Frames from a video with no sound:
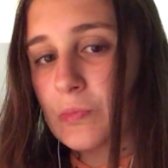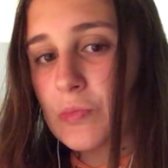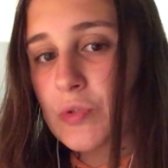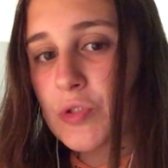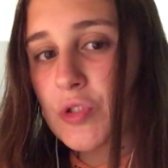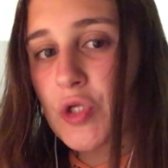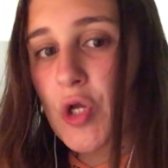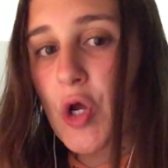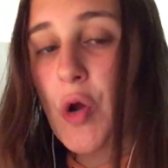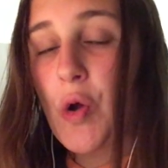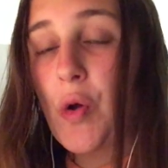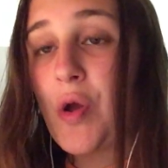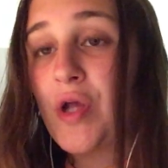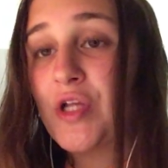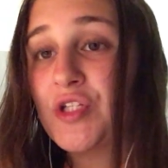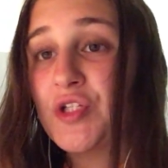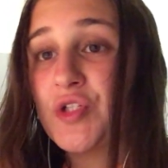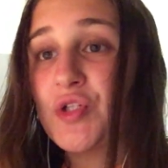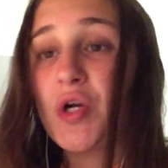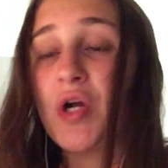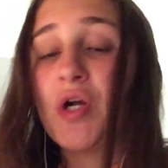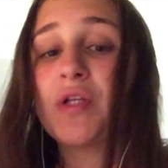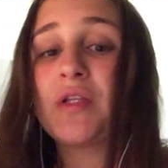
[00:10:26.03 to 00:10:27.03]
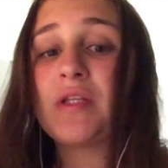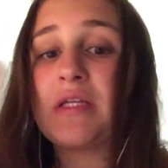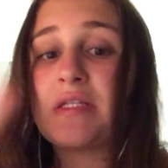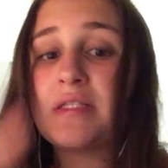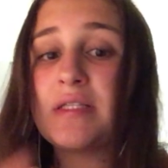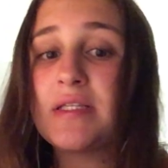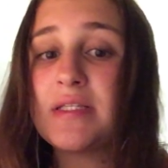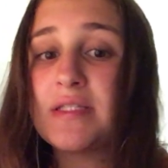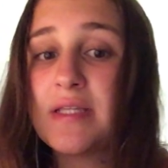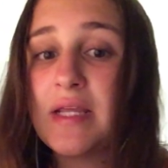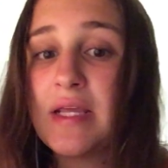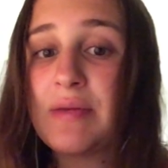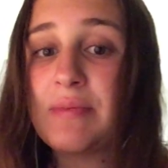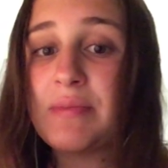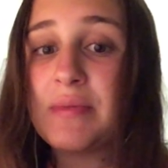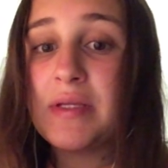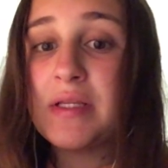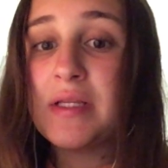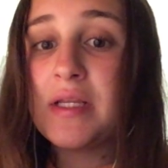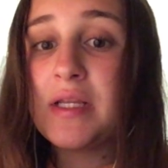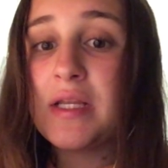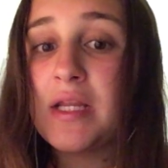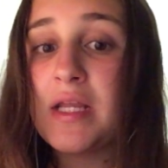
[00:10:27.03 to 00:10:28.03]
So a strong thesis
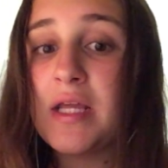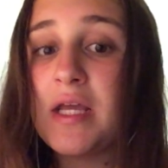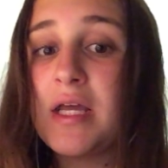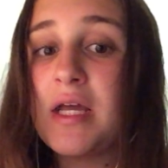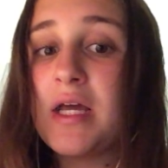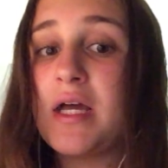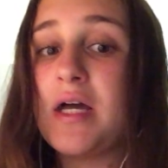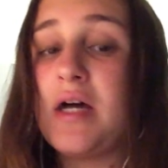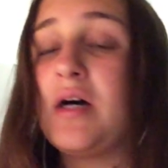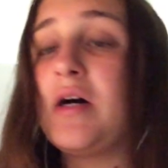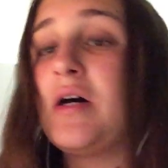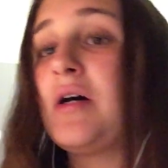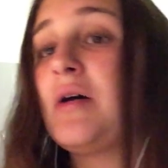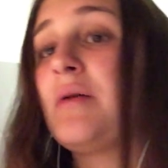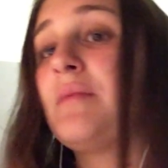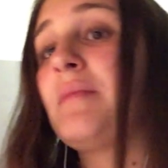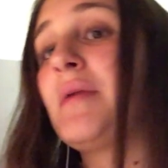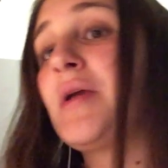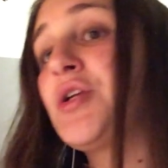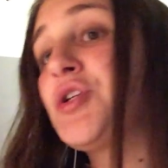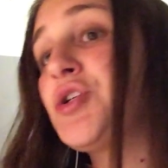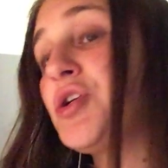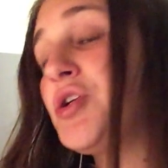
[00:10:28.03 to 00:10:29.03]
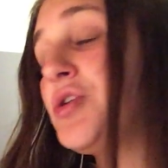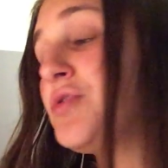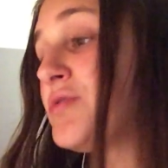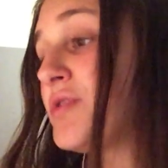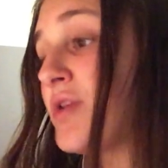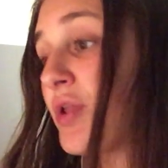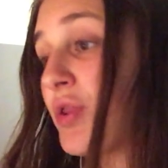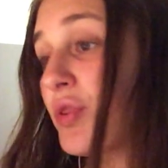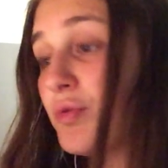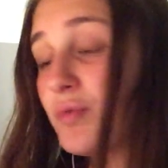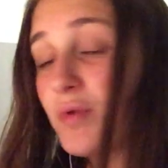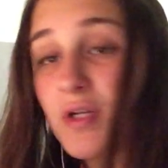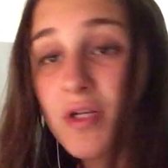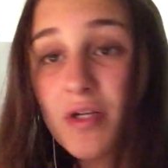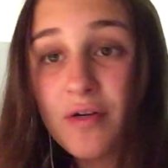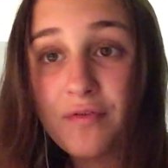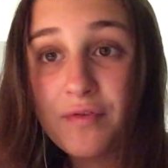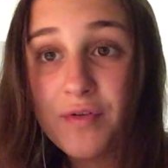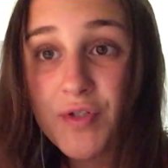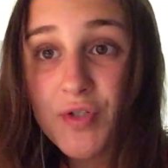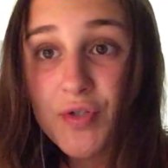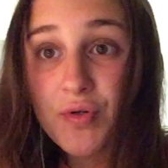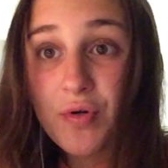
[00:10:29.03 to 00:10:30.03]
statement, make sure you're using 3
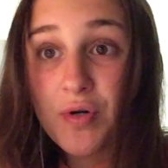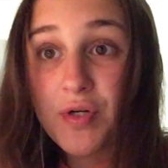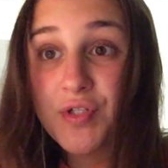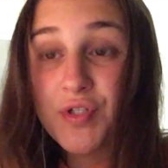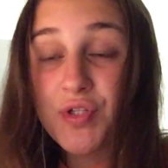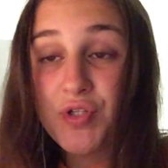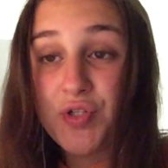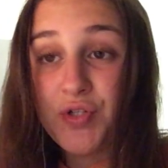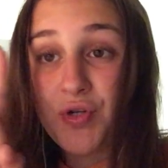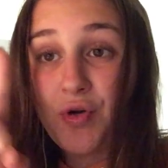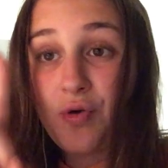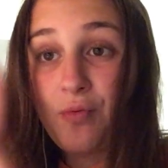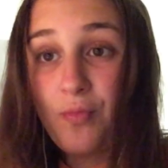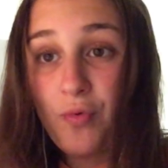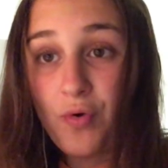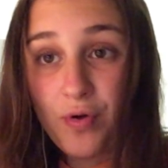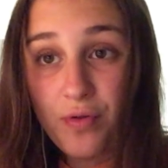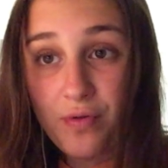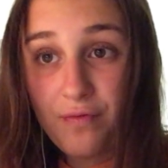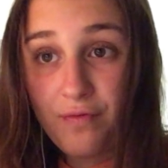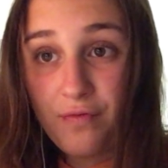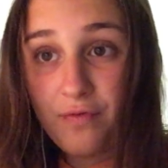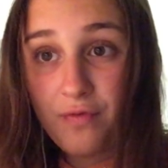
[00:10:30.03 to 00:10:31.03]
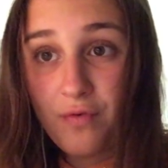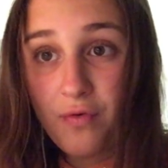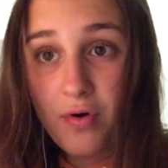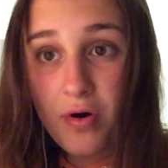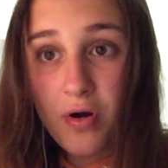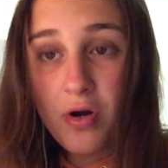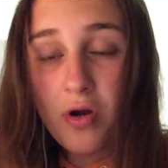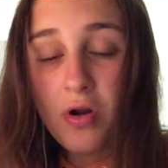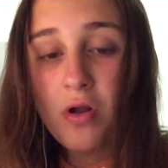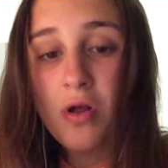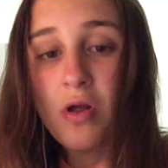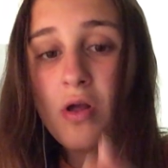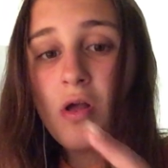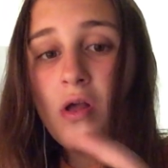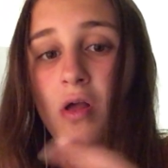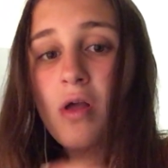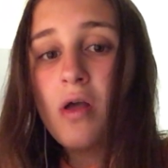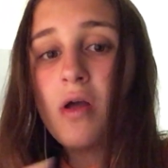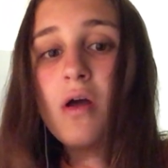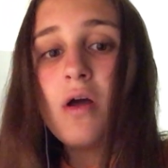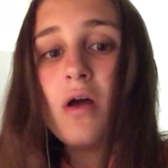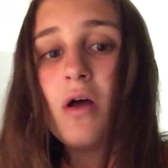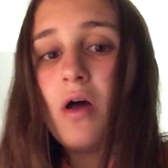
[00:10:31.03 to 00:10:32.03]
different sources, no more than 4,
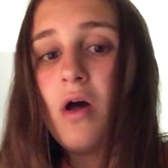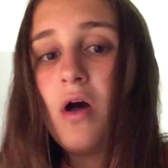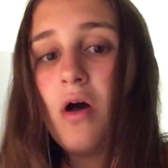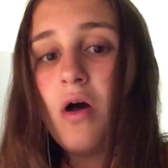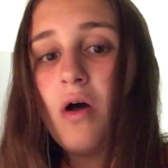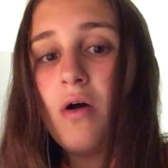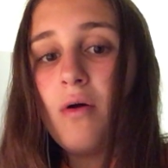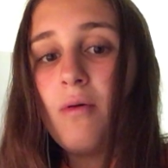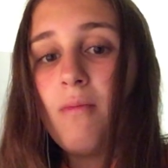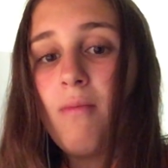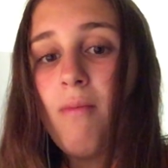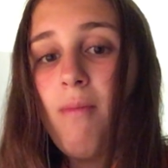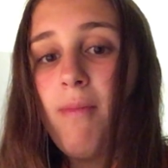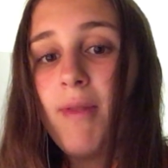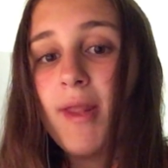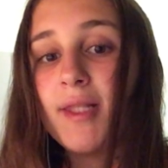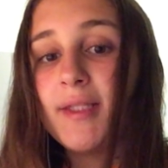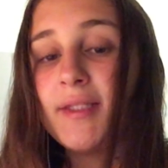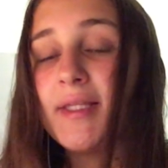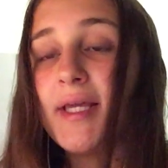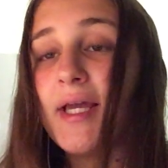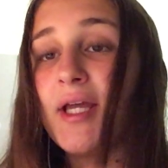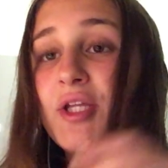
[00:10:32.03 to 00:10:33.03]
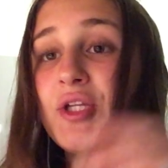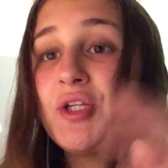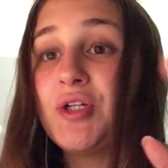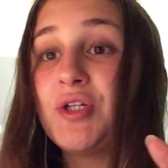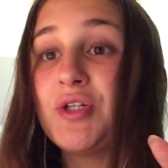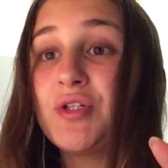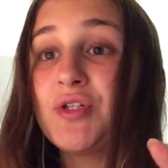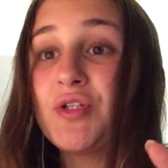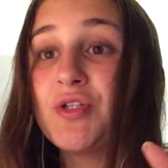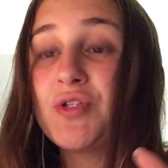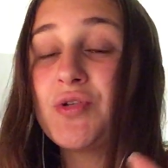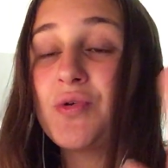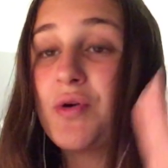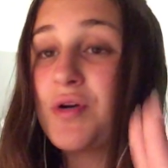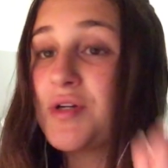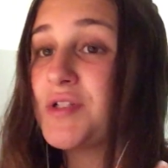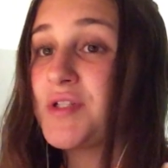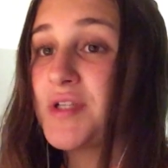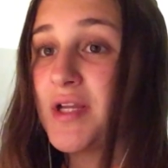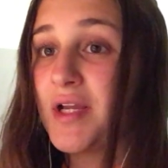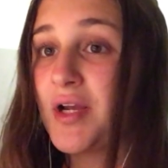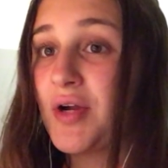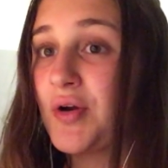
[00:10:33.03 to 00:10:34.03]
and that you're
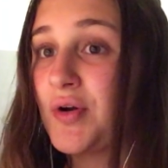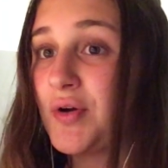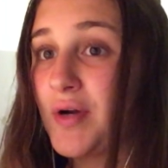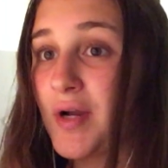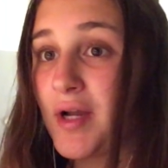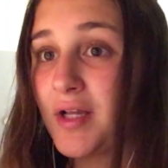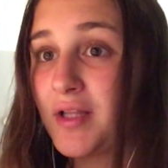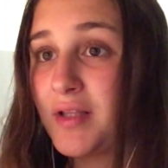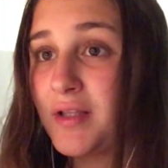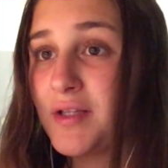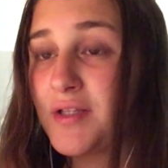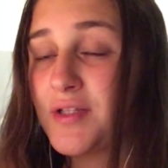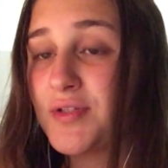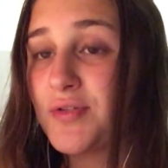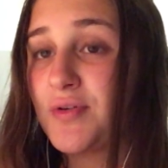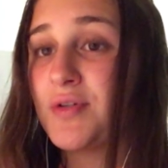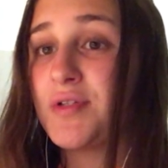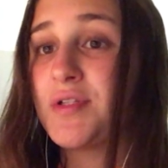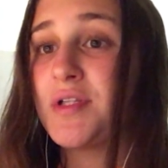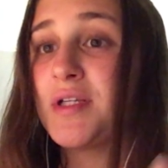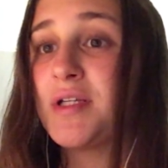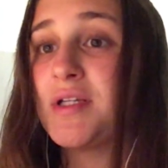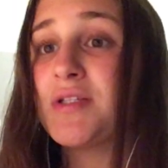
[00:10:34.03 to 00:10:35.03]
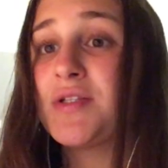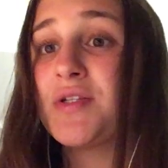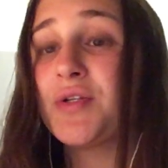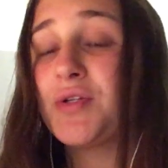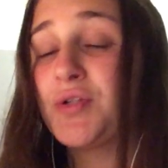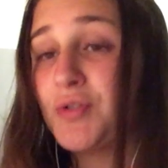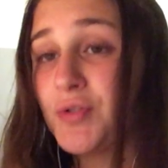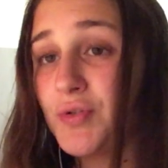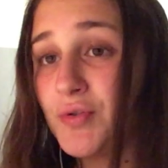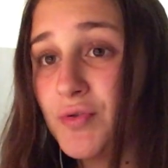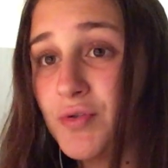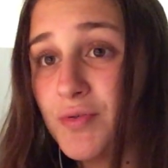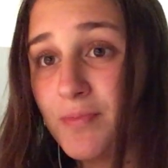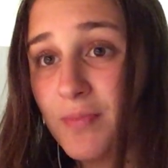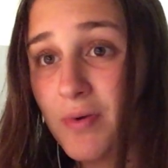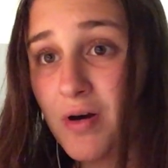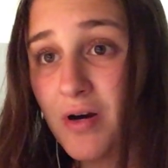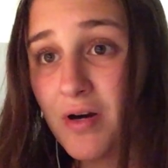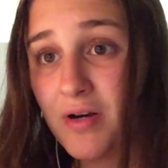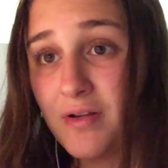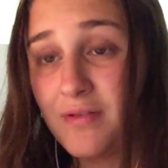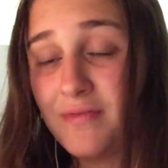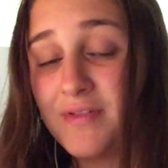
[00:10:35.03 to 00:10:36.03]
sourcing correctly. Sourcing is a huge
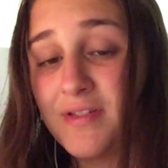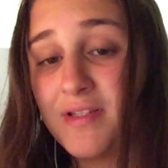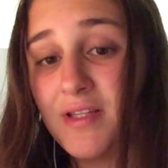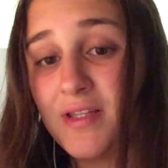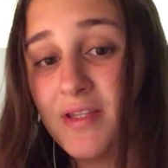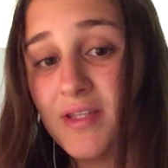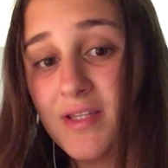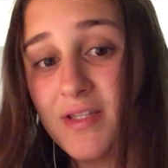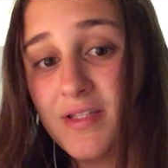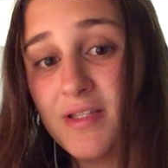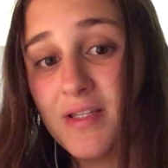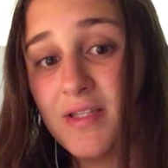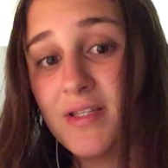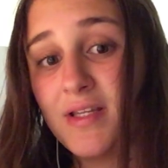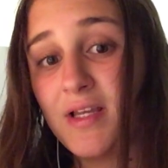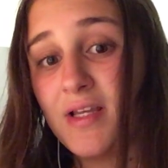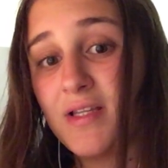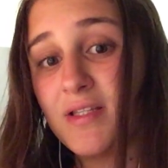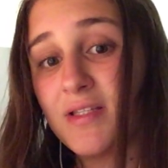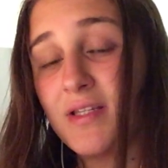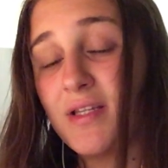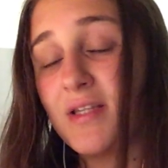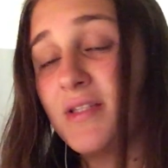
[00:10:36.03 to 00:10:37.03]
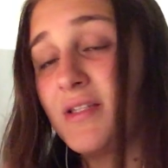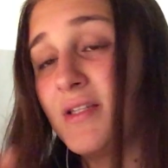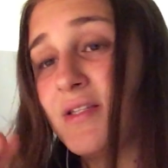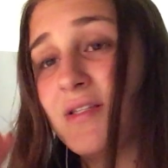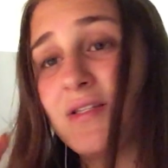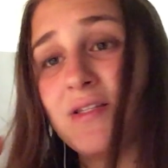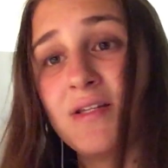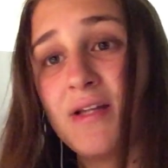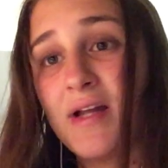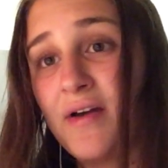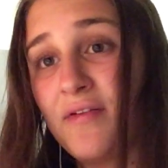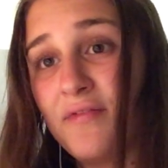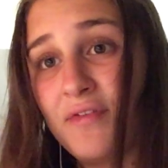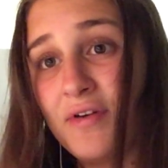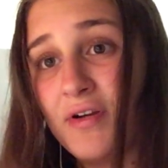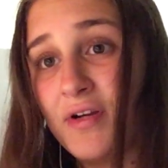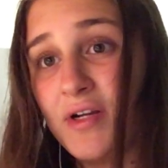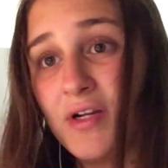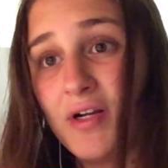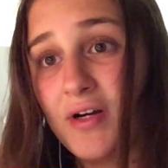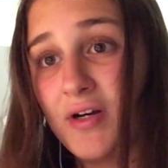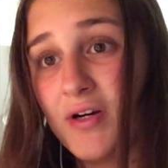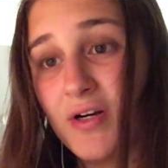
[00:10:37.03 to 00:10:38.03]
part of synthesis essays. It's not
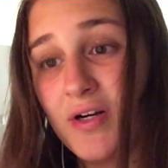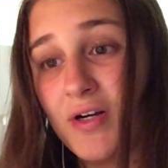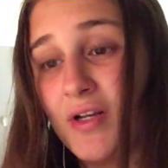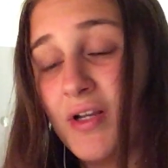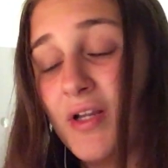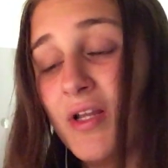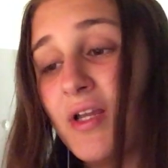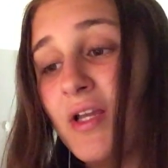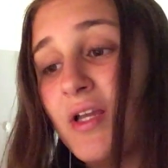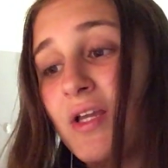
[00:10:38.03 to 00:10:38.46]
very hard.